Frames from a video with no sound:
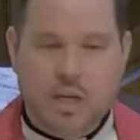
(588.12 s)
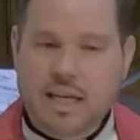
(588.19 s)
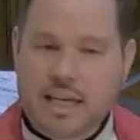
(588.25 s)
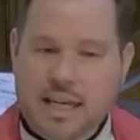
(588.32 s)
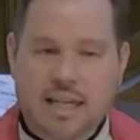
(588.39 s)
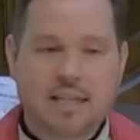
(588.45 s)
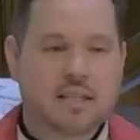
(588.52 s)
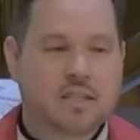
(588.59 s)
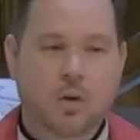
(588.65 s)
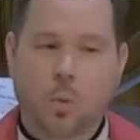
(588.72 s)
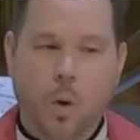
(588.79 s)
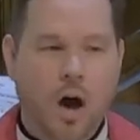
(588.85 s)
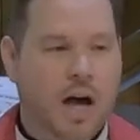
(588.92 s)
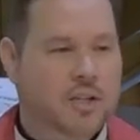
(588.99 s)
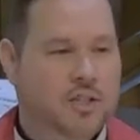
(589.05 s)
We need
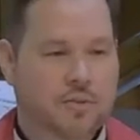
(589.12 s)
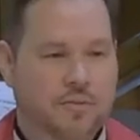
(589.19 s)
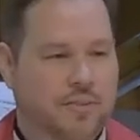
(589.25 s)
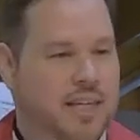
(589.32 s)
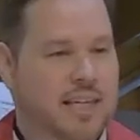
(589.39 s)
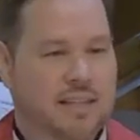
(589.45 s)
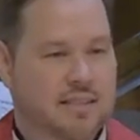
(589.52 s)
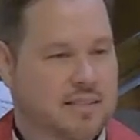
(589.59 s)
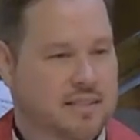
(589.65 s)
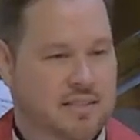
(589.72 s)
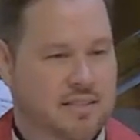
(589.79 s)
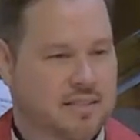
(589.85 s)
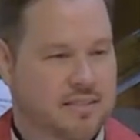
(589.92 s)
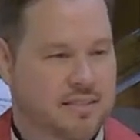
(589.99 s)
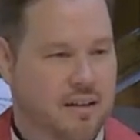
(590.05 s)
to wash feet
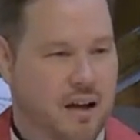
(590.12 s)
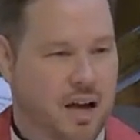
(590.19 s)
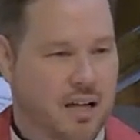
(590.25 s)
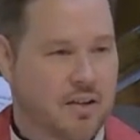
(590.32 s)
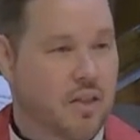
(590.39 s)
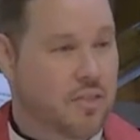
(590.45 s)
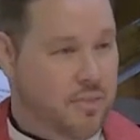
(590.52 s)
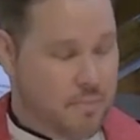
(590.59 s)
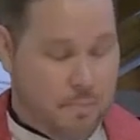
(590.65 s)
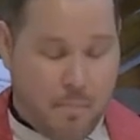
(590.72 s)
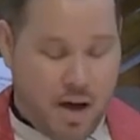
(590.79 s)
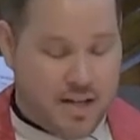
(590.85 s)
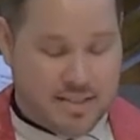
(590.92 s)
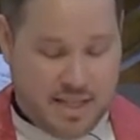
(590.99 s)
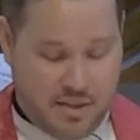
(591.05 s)
on
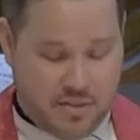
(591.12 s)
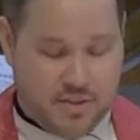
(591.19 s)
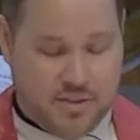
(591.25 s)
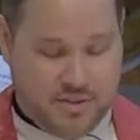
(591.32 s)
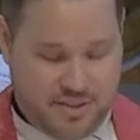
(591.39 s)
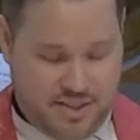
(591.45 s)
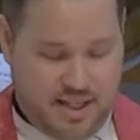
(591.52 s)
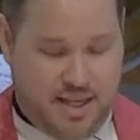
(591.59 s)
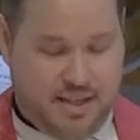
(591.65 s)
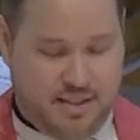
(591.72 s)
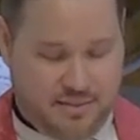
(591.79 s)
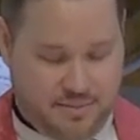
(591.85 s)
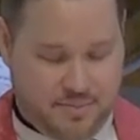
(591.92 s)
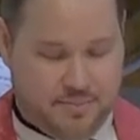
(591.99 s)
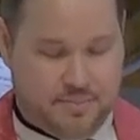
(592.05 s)
Monday, Thursday.
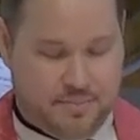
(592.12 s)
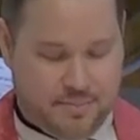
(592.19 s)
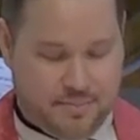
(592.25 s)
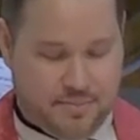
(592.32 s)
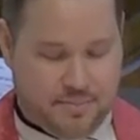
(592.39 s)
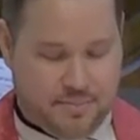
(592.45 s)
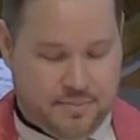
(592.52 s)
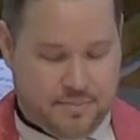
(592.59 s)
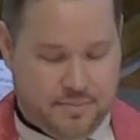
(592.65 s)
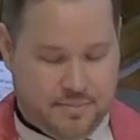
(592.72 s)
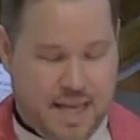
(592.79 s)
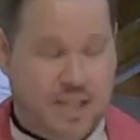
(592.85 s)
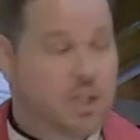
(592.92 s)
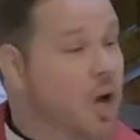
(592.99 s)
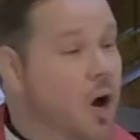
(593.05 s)

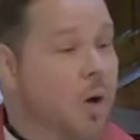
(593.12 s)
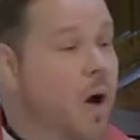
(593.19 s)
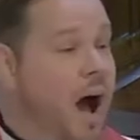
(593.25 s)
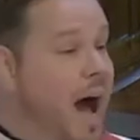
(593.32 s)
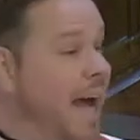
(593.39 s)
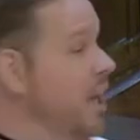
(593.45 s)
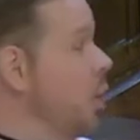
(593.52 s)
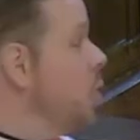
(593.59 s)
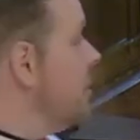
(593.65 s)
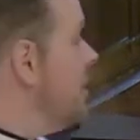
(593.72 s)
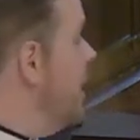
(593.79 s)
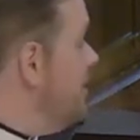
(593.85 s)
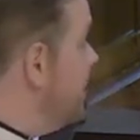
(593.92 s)
And no, I don't